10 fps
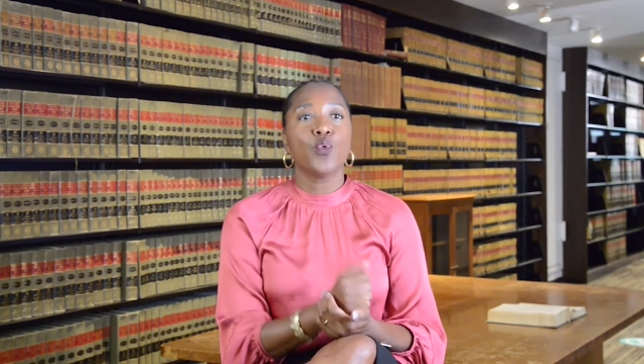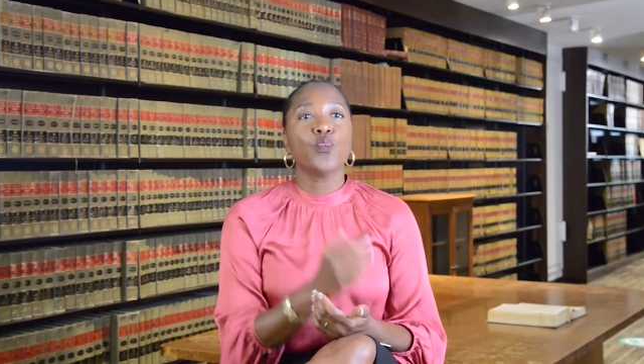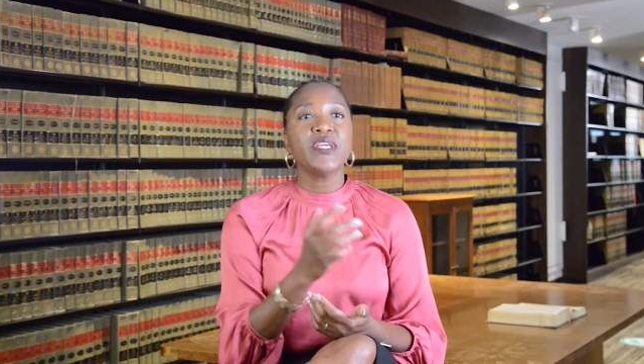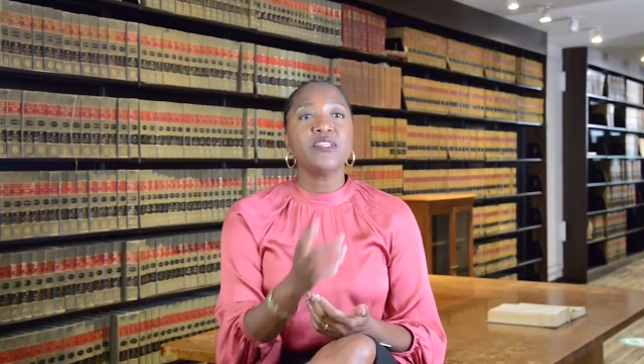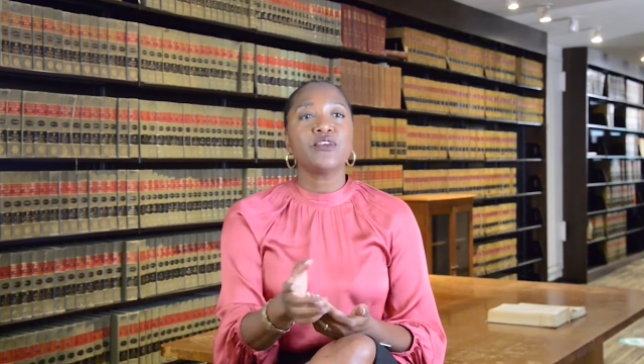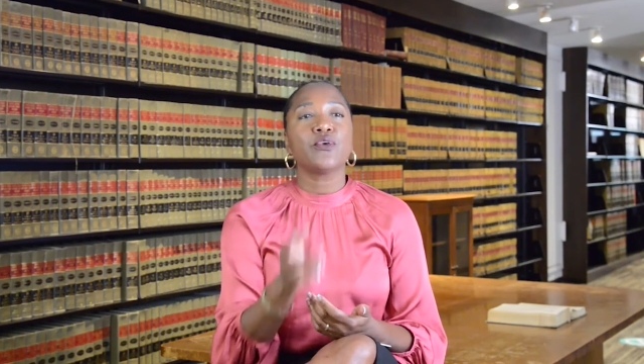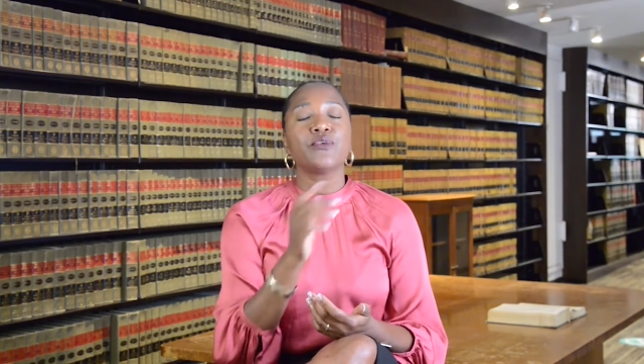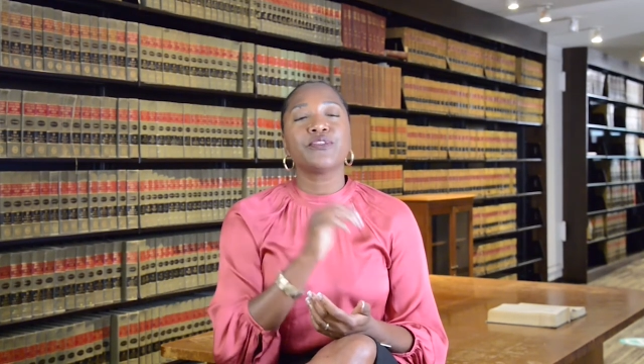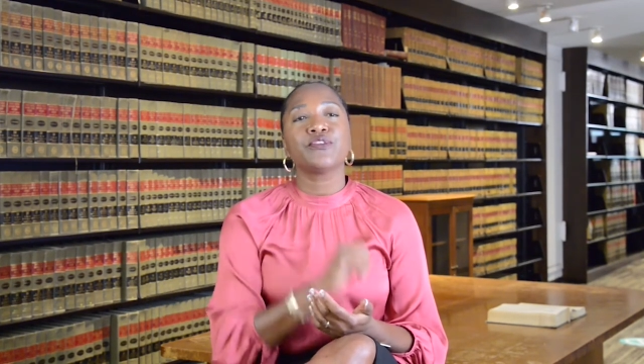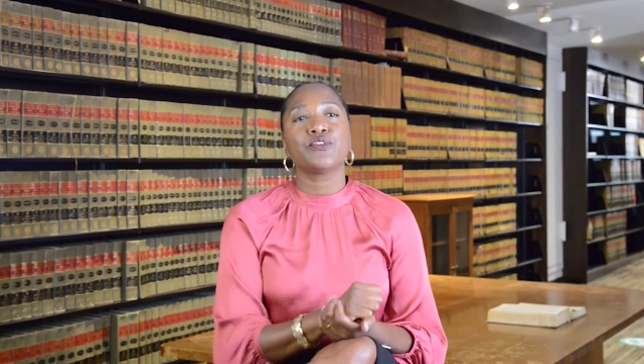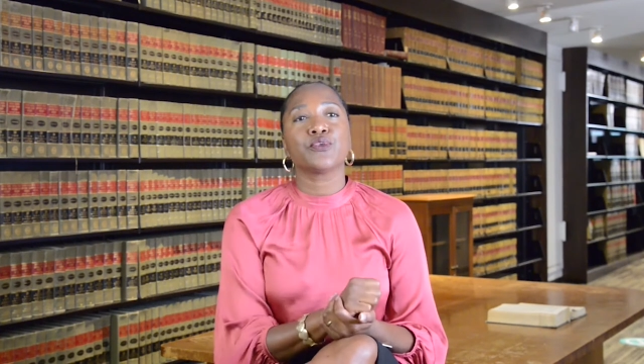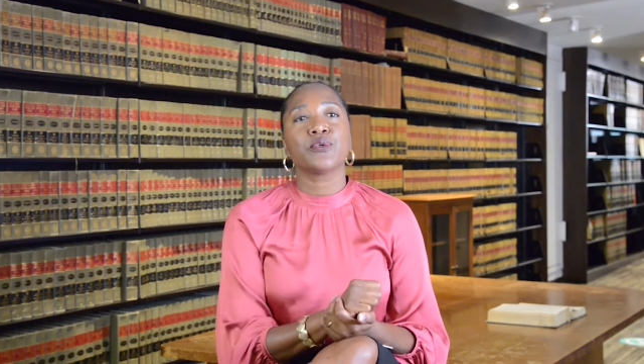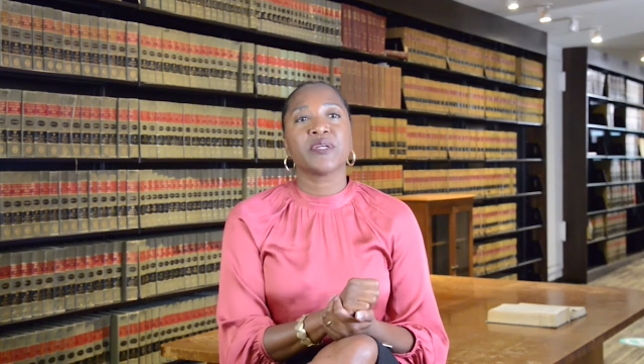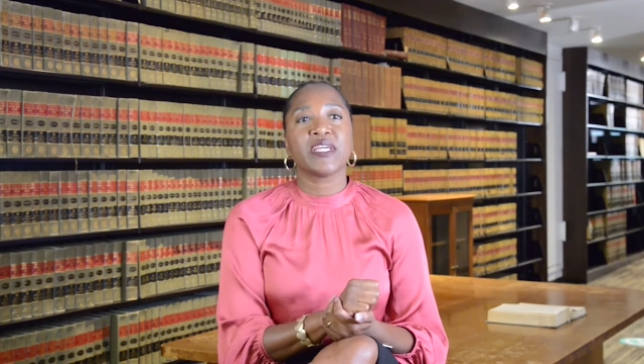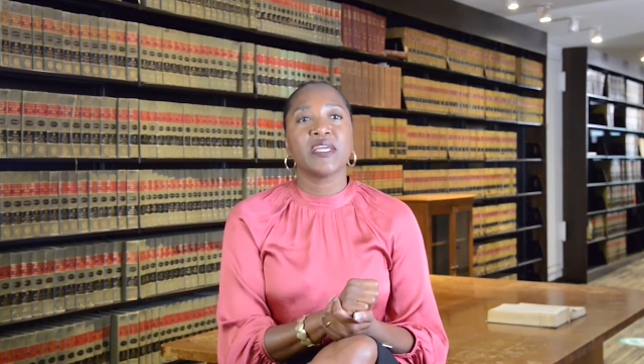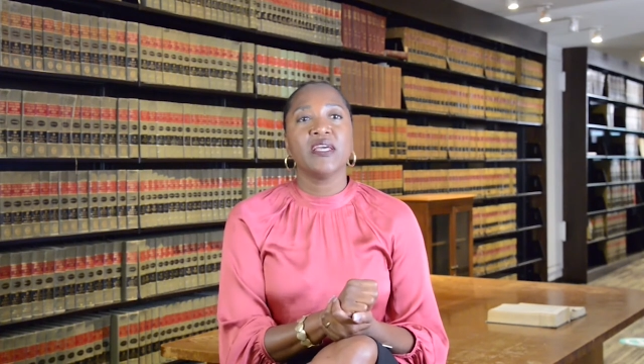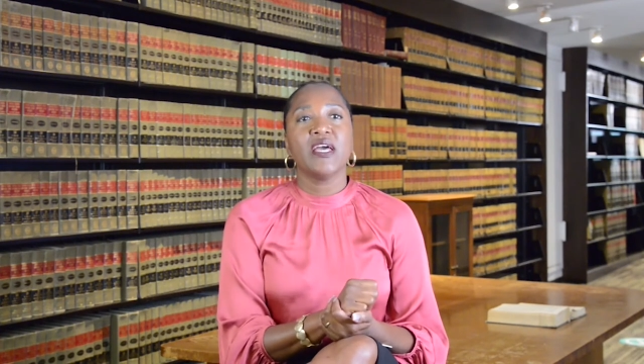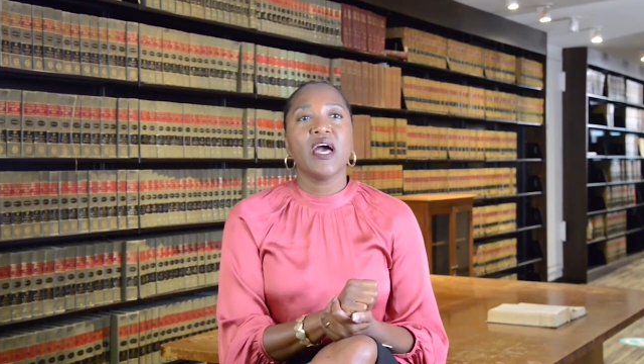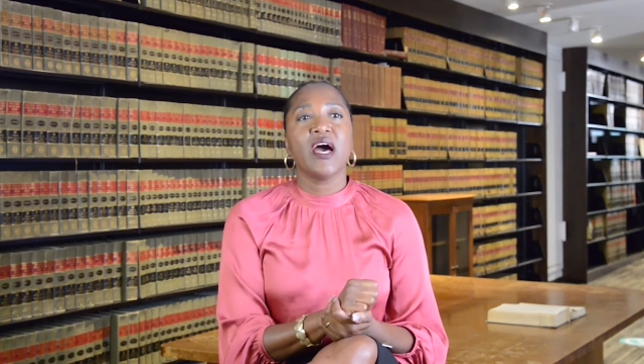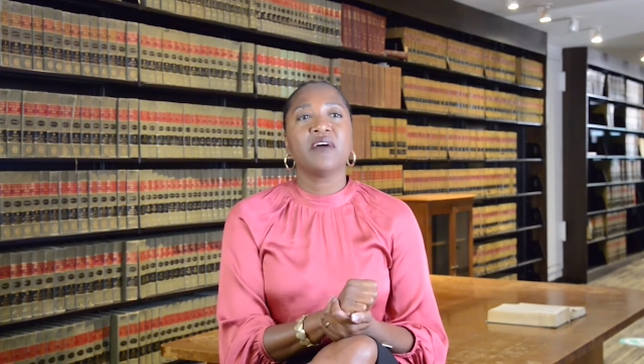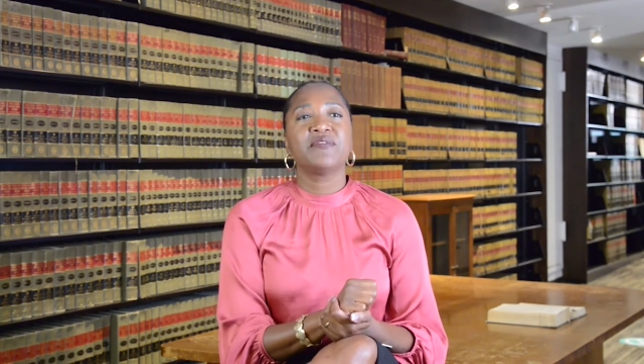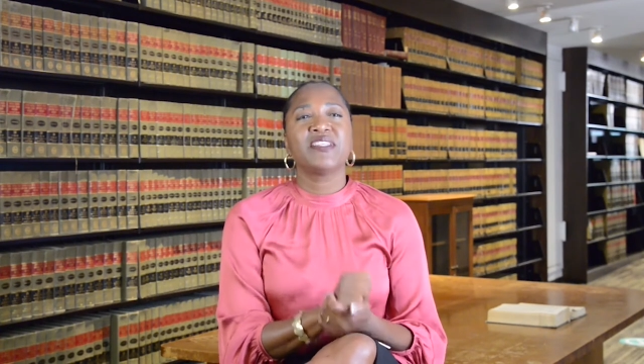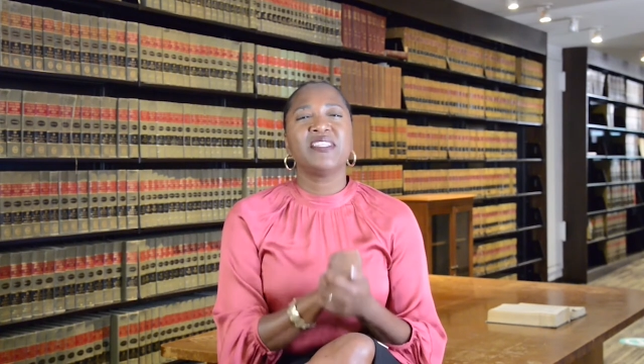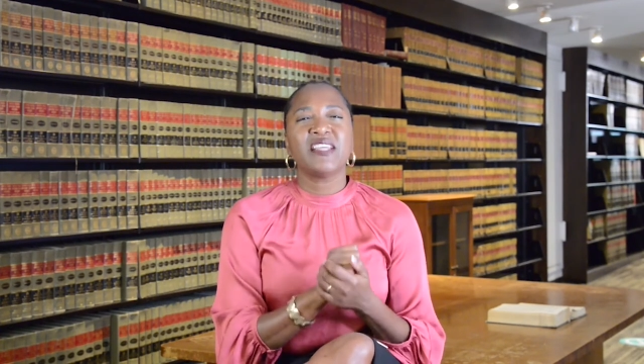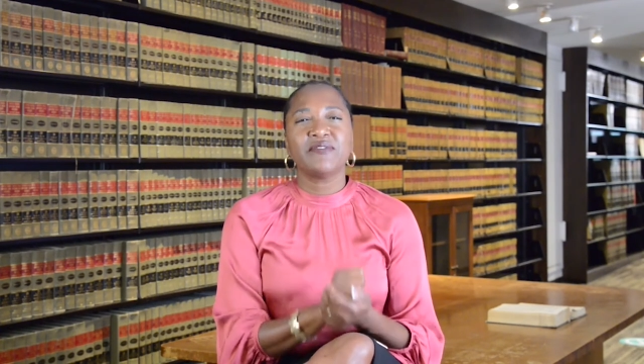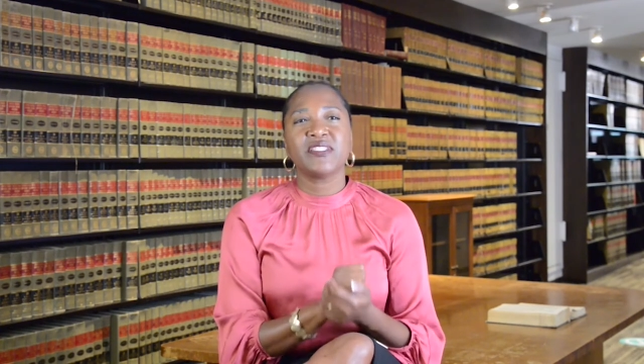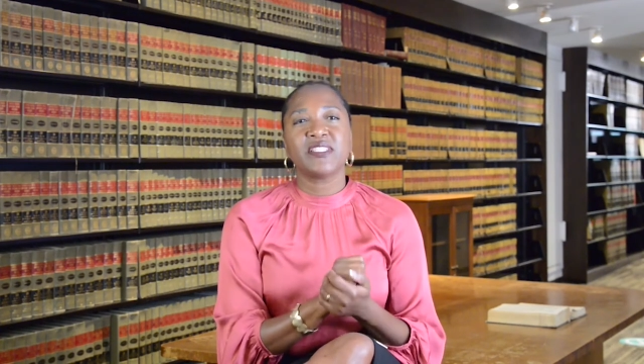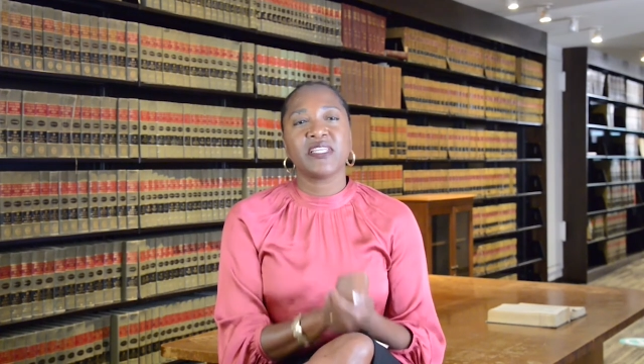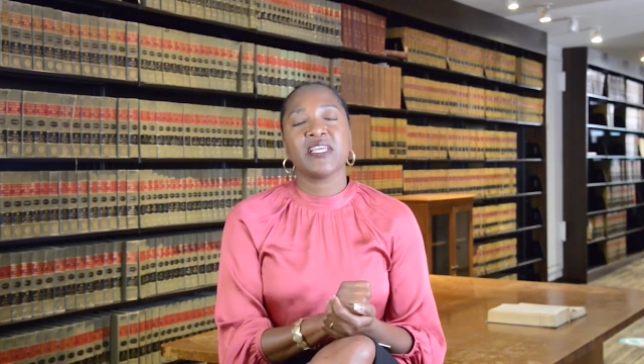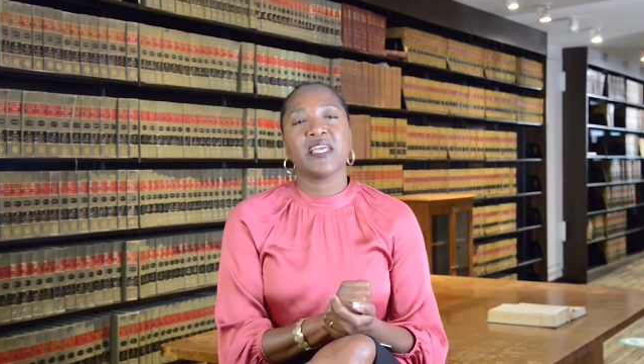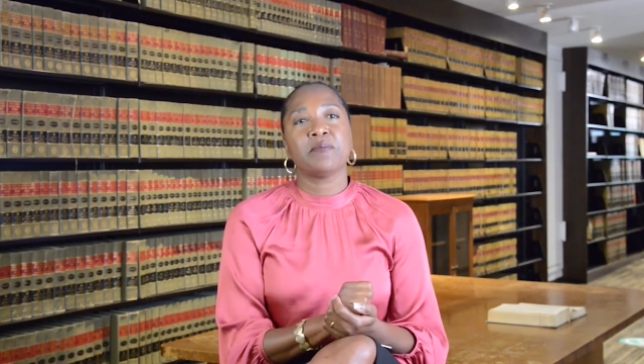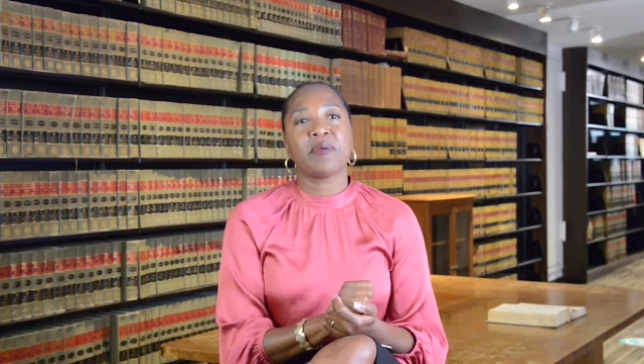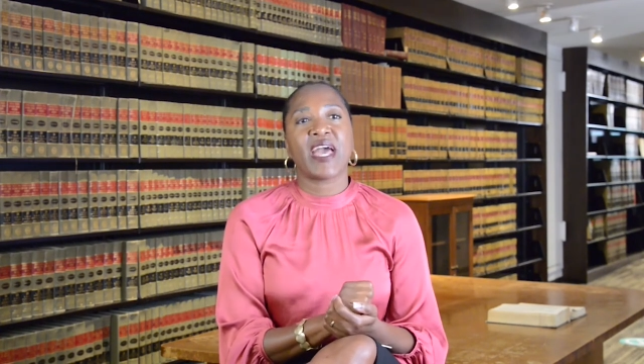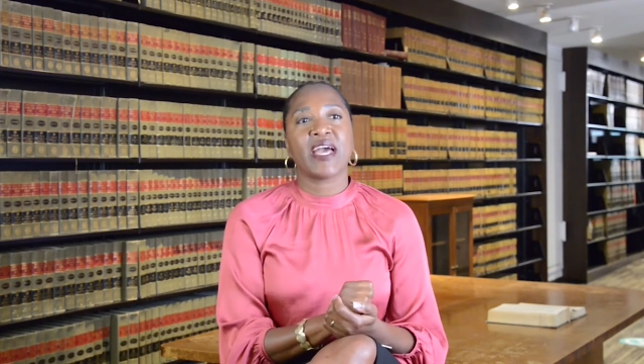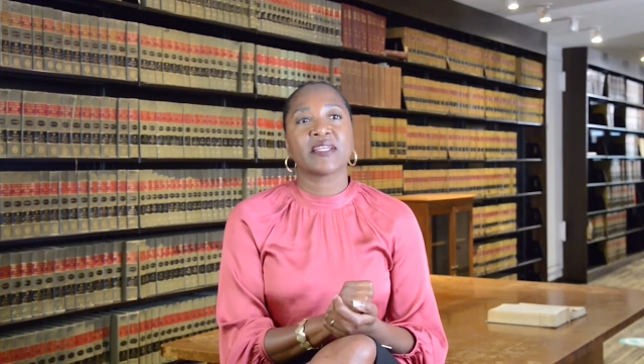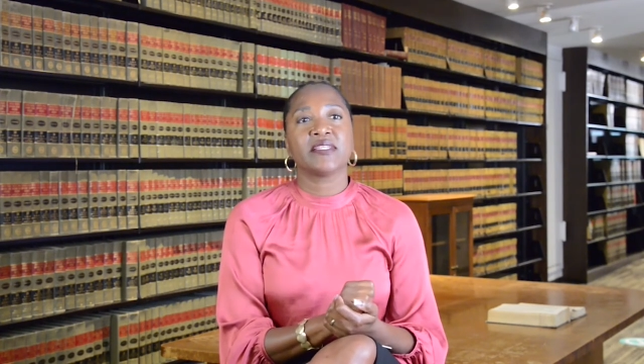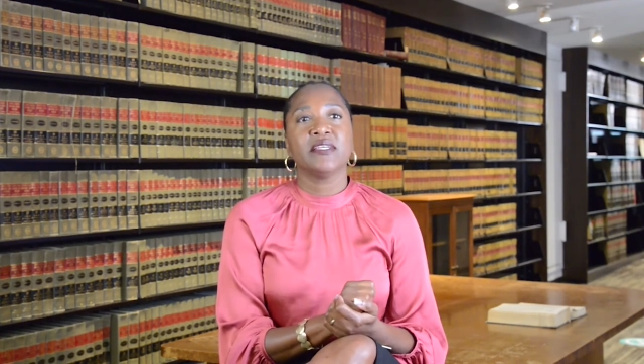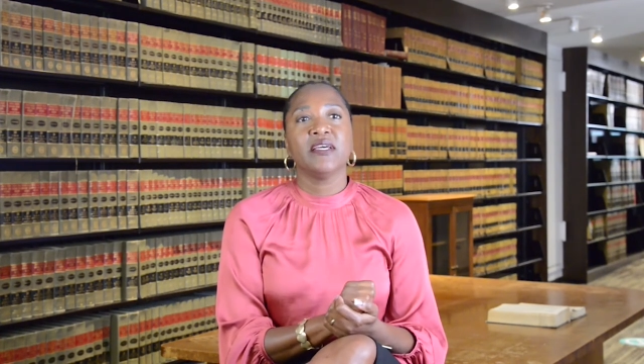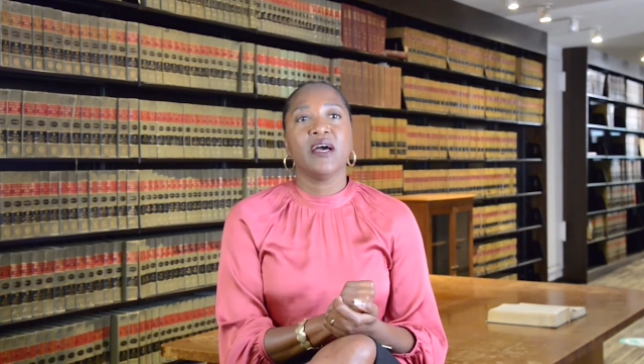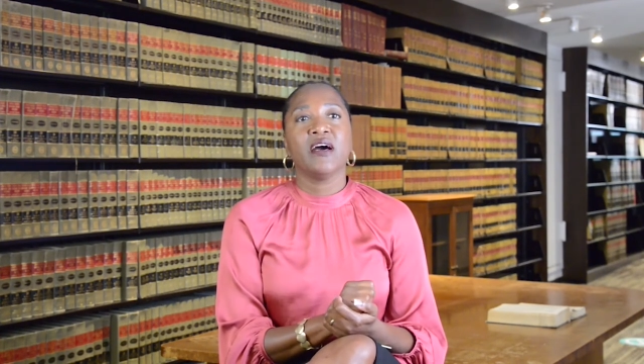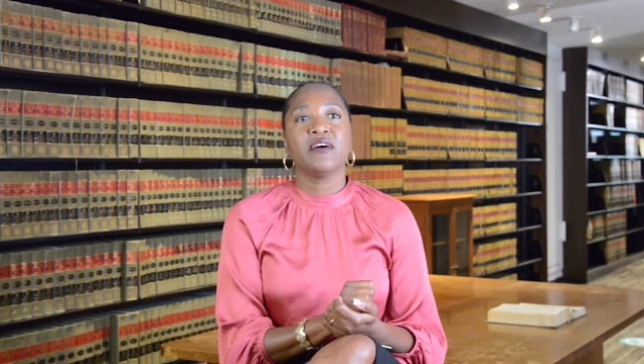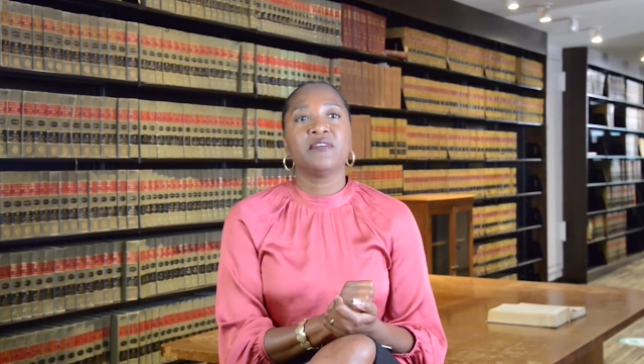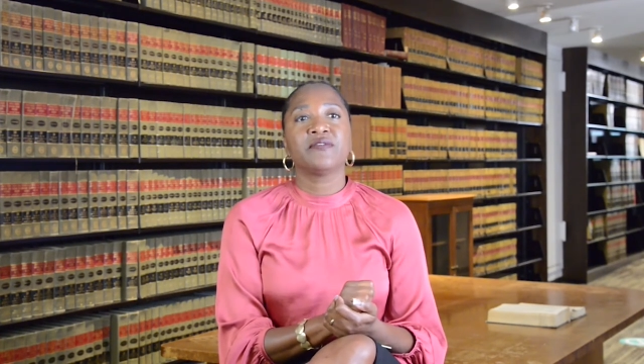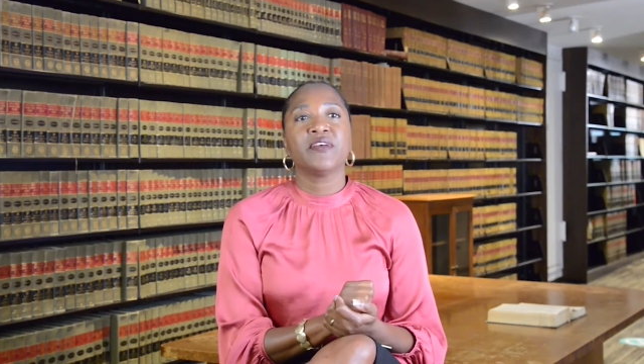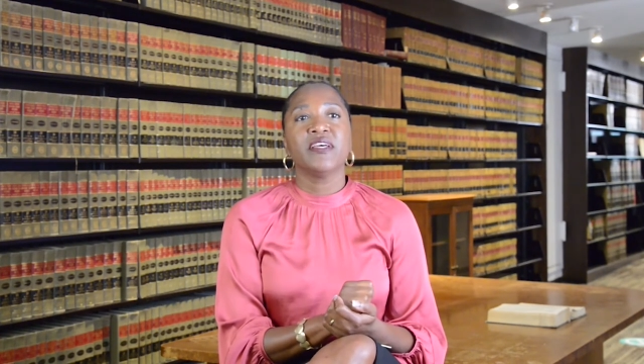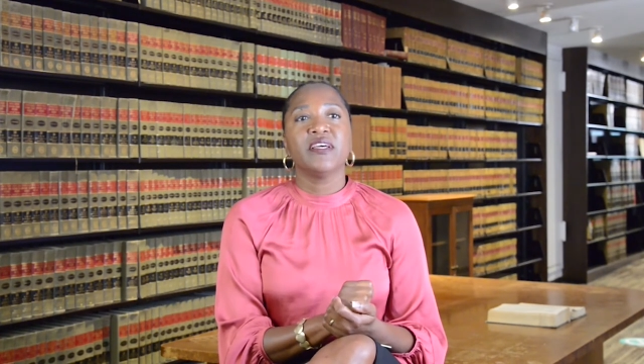we told the story of the devastating impact of